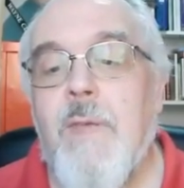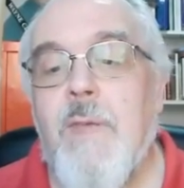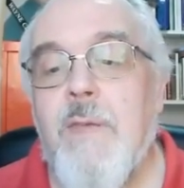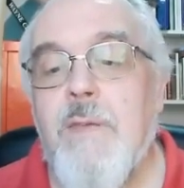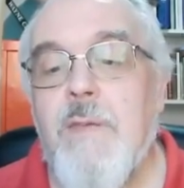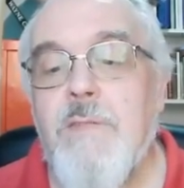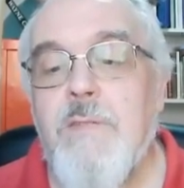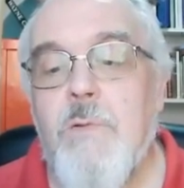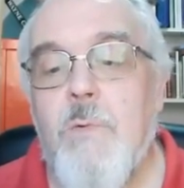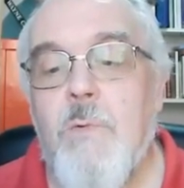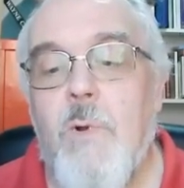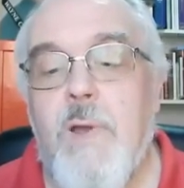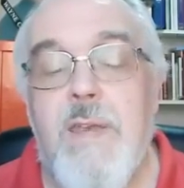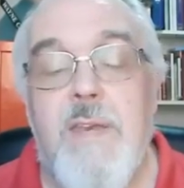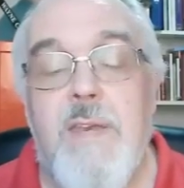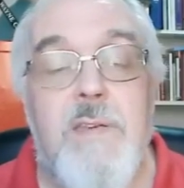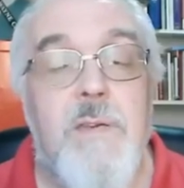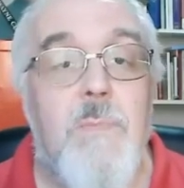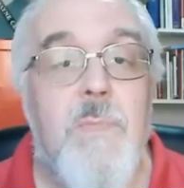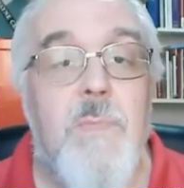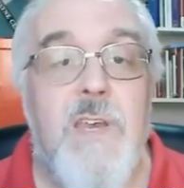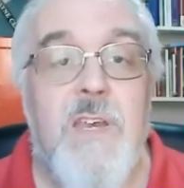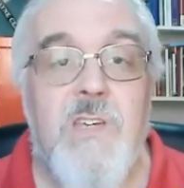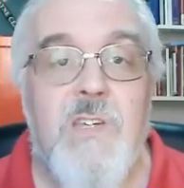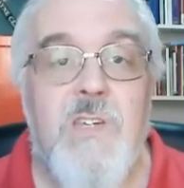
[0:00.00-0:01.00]
as a way to
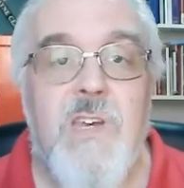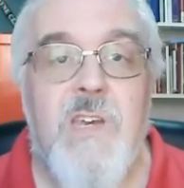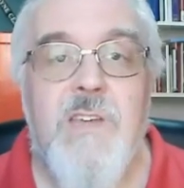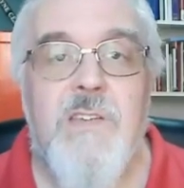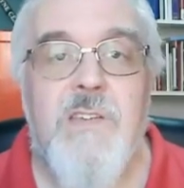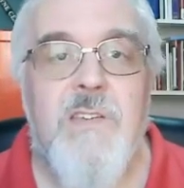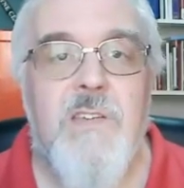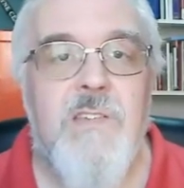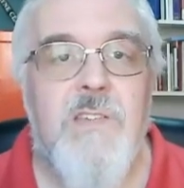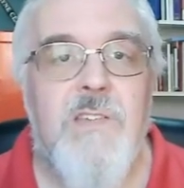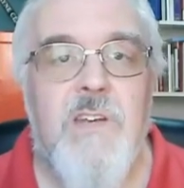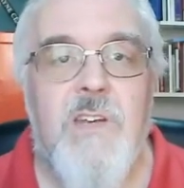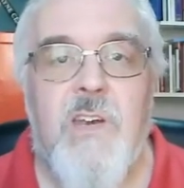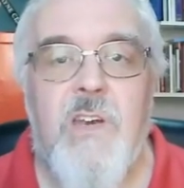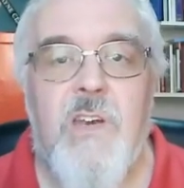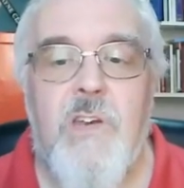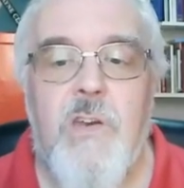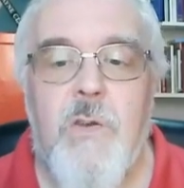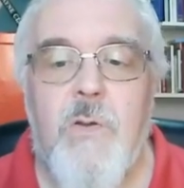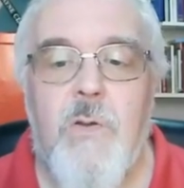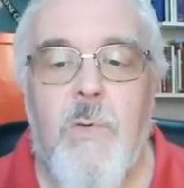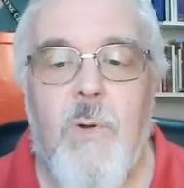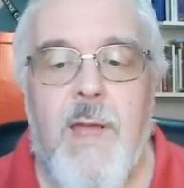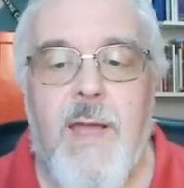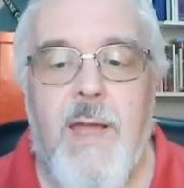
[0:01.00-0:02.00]
meet Jesus in a
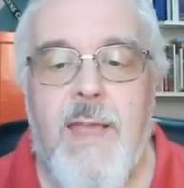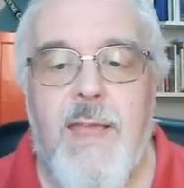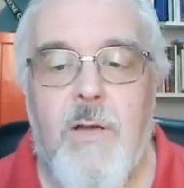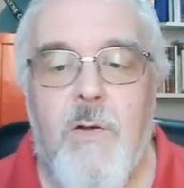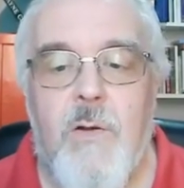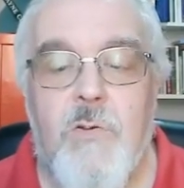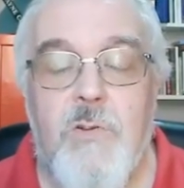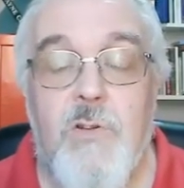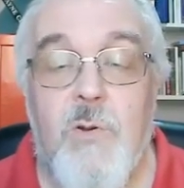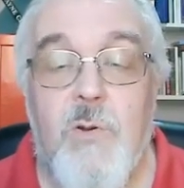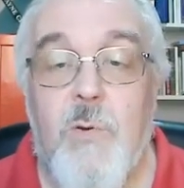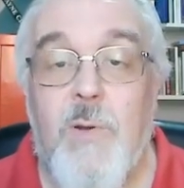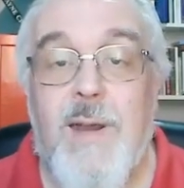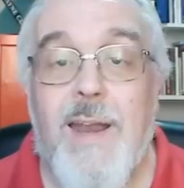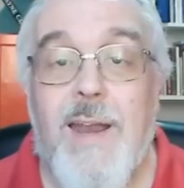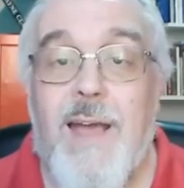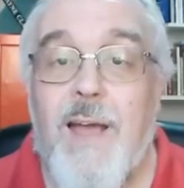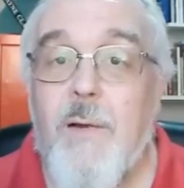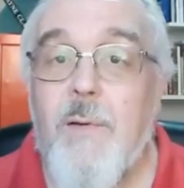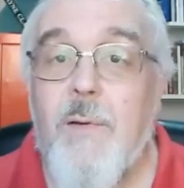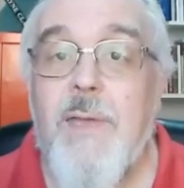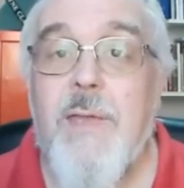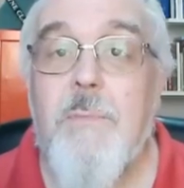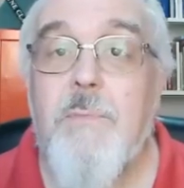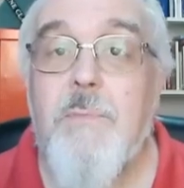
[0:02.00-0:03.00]
new way or to
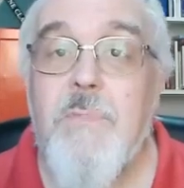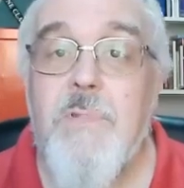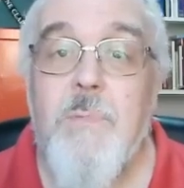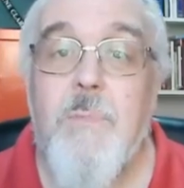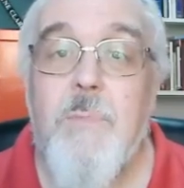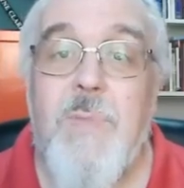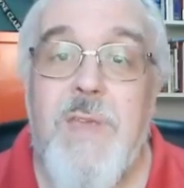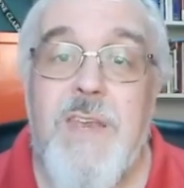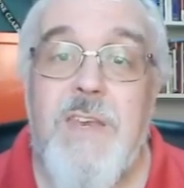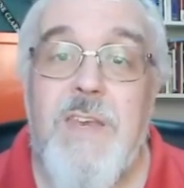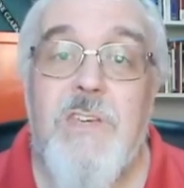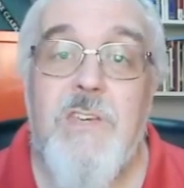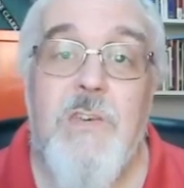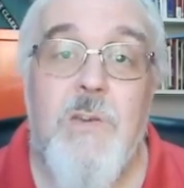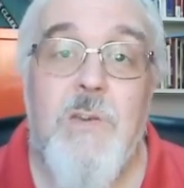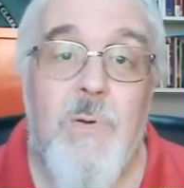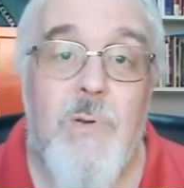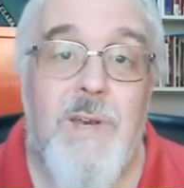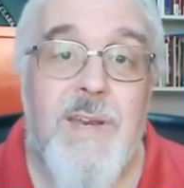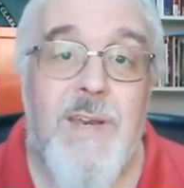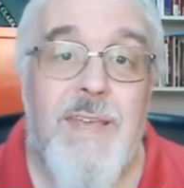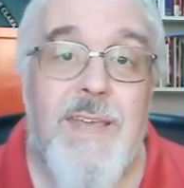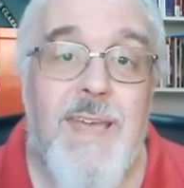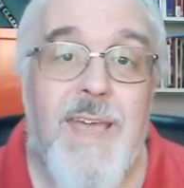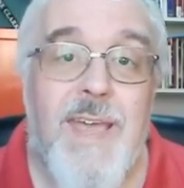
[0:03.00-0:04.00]
allow him to meet you
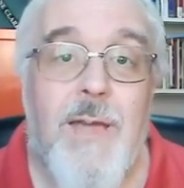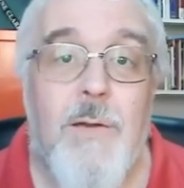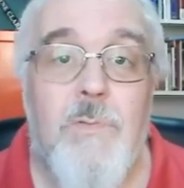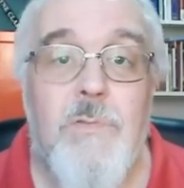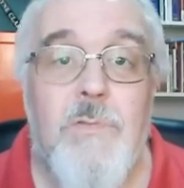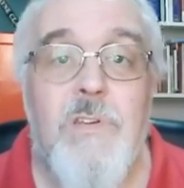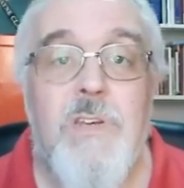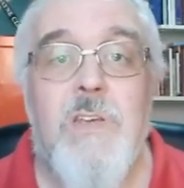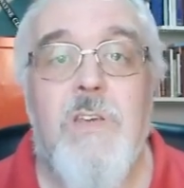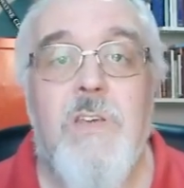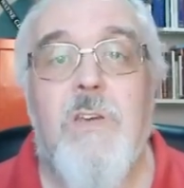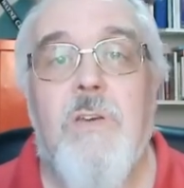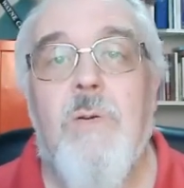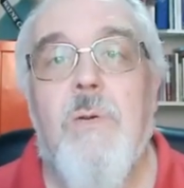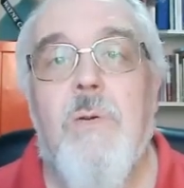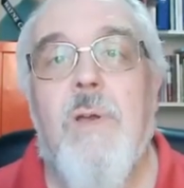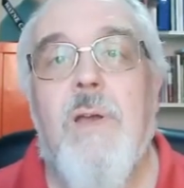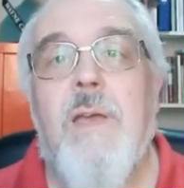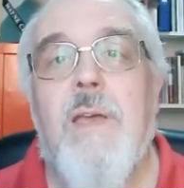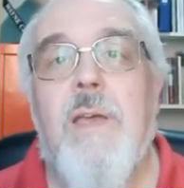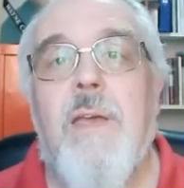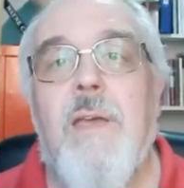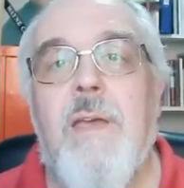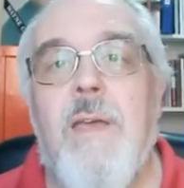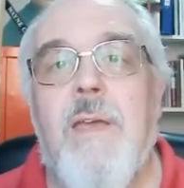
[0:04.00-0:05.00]
and encounter you
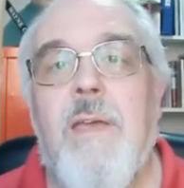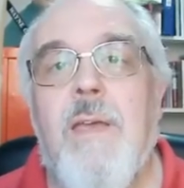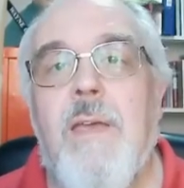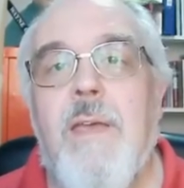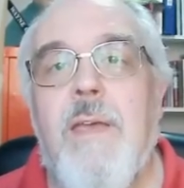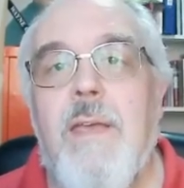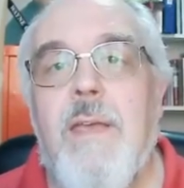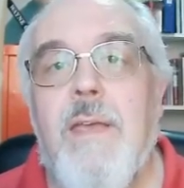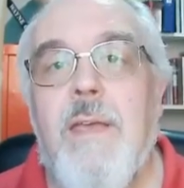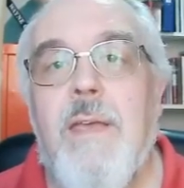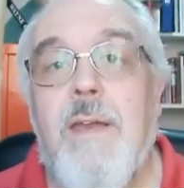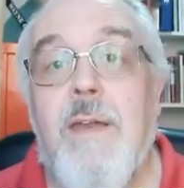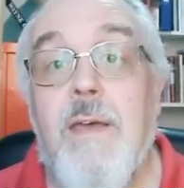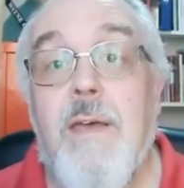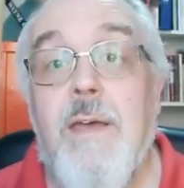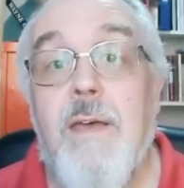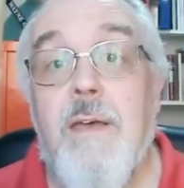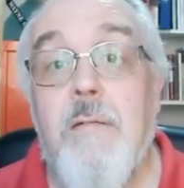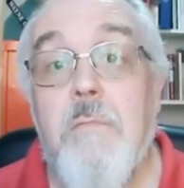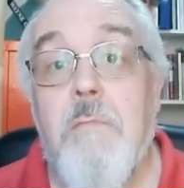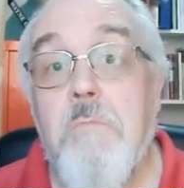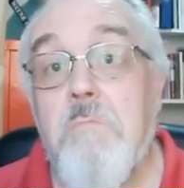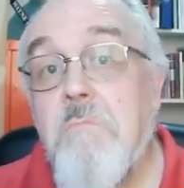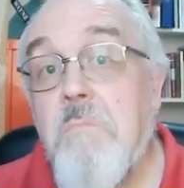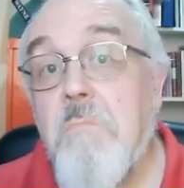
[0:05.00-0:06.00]
in
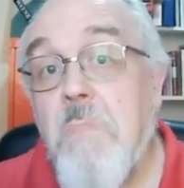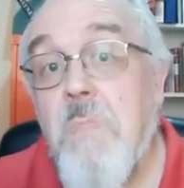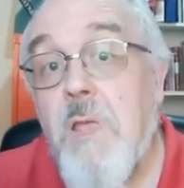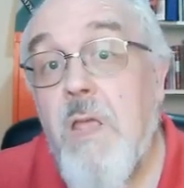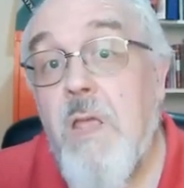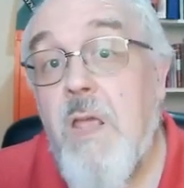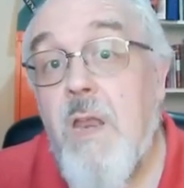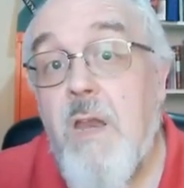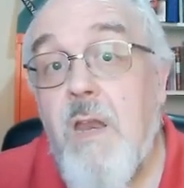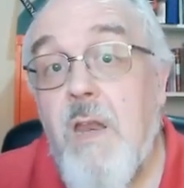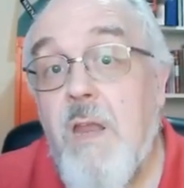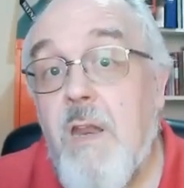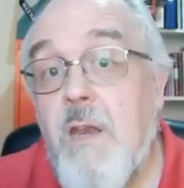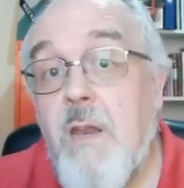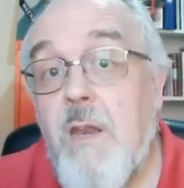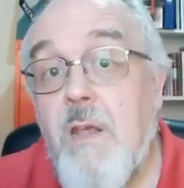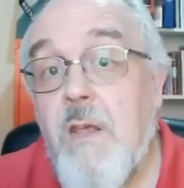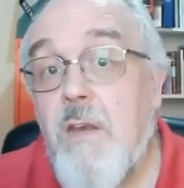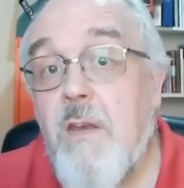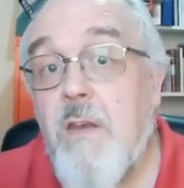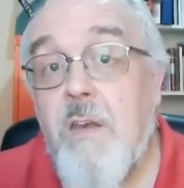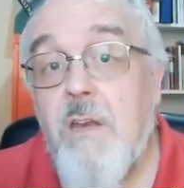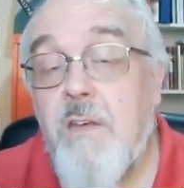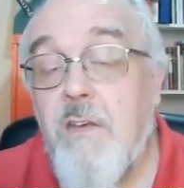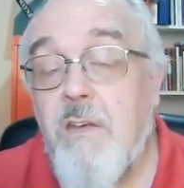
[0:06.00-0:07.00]
a in, in,
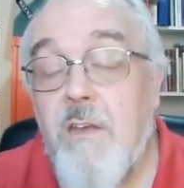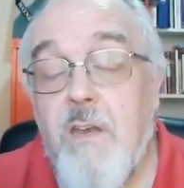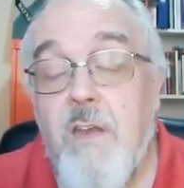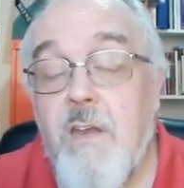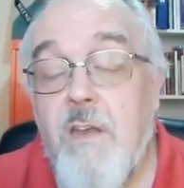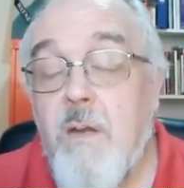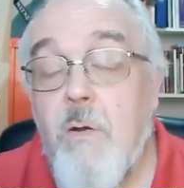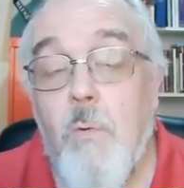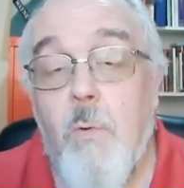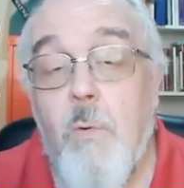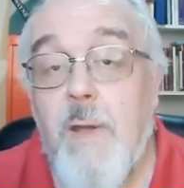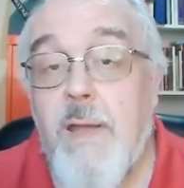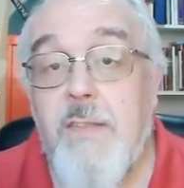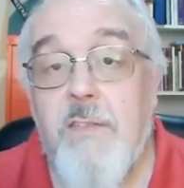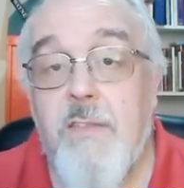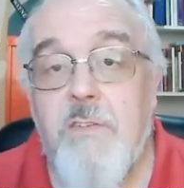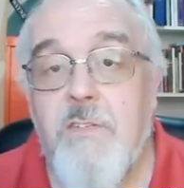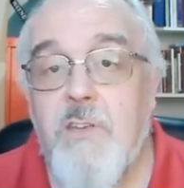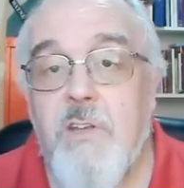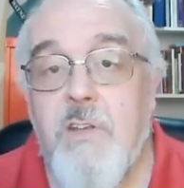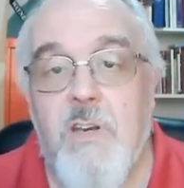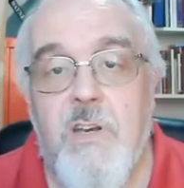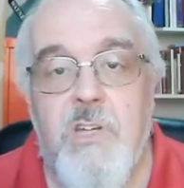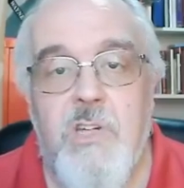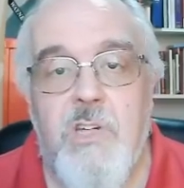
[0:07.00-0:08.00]
in a, in a way that's
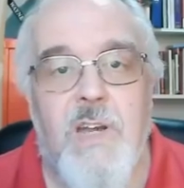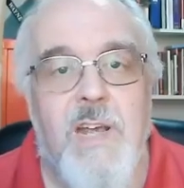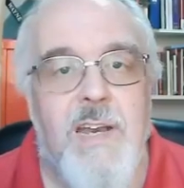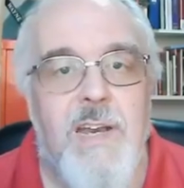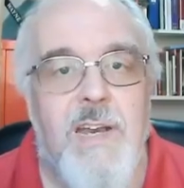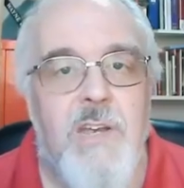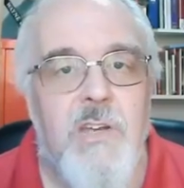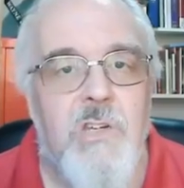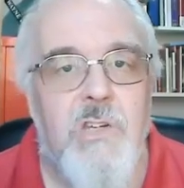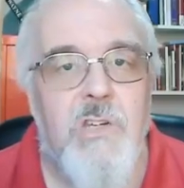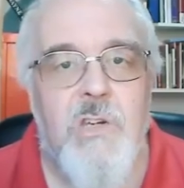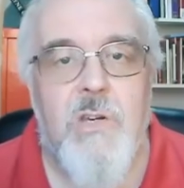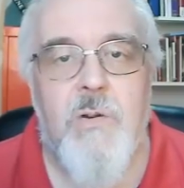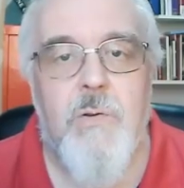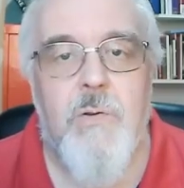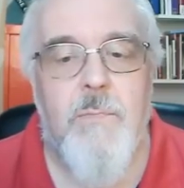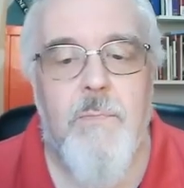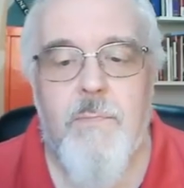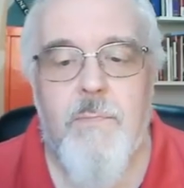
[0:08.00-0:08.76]
going to challenge you